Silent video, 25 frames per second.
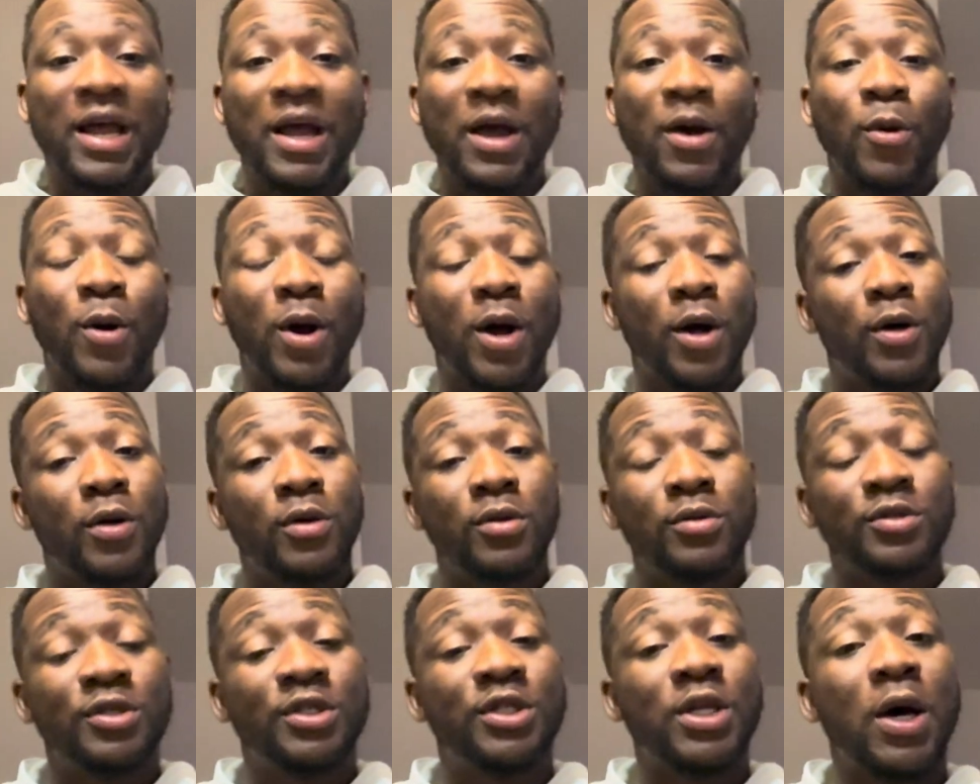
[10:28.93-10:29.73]

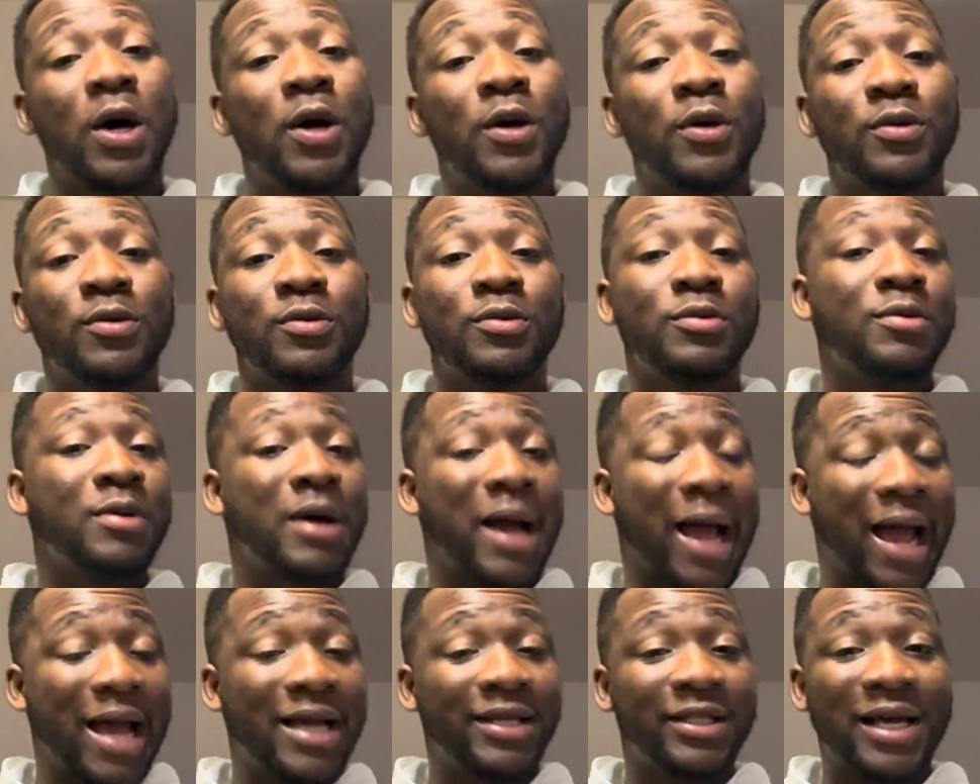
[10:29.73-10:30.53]
Well, so
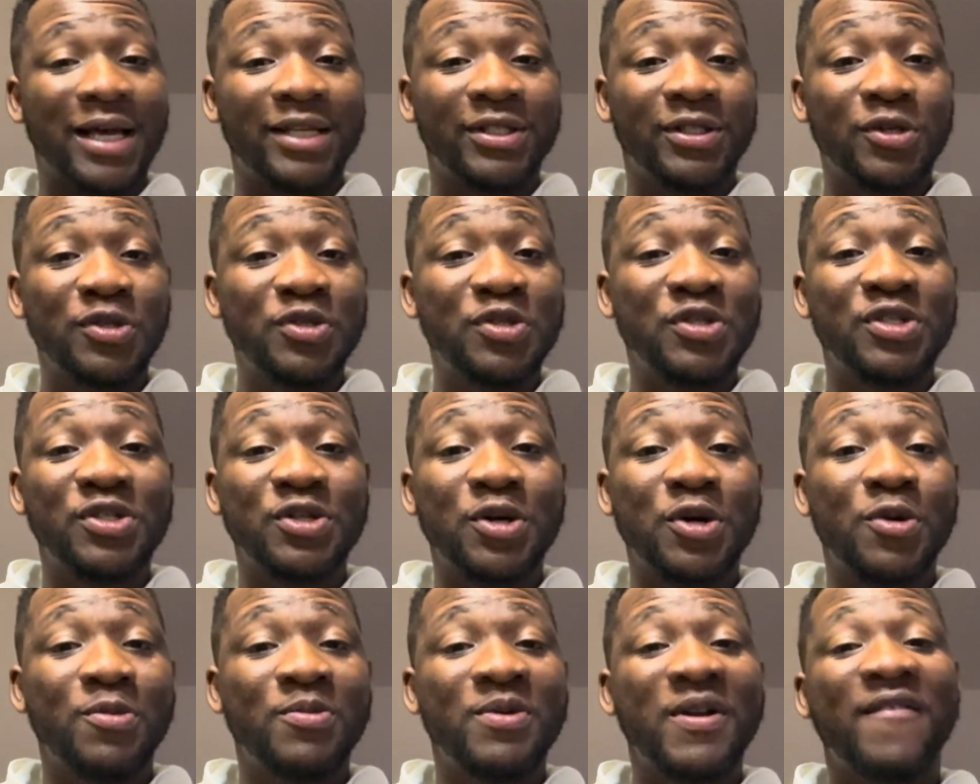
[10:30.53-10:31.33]
I told you it's
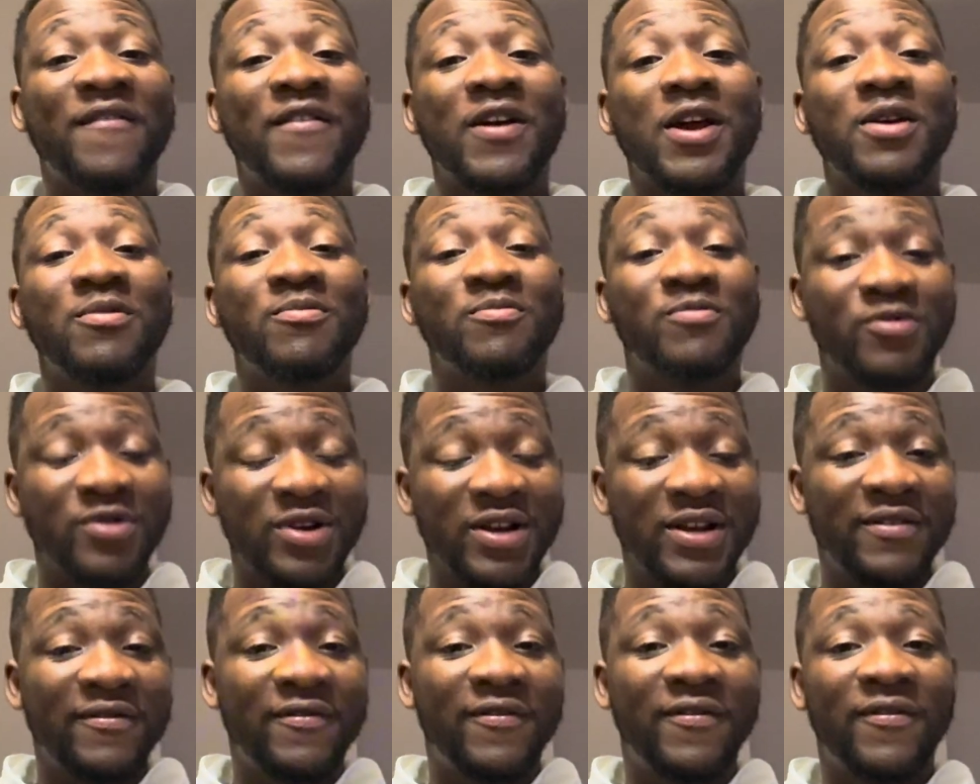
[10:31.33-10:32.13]
going to be a very
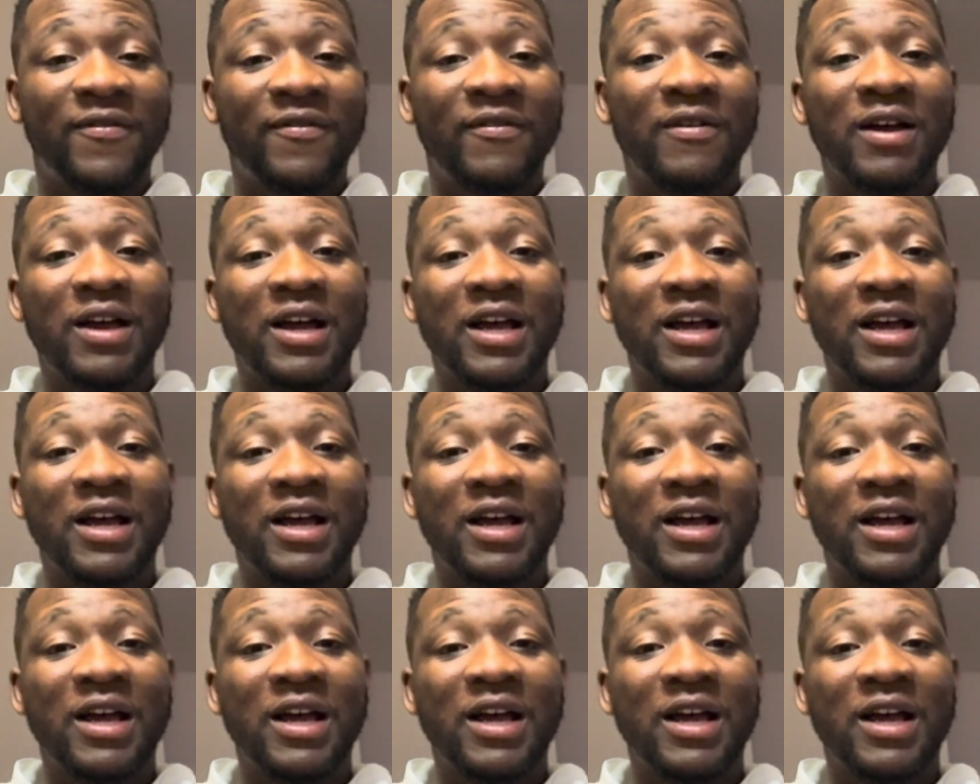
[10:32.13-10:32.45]
brief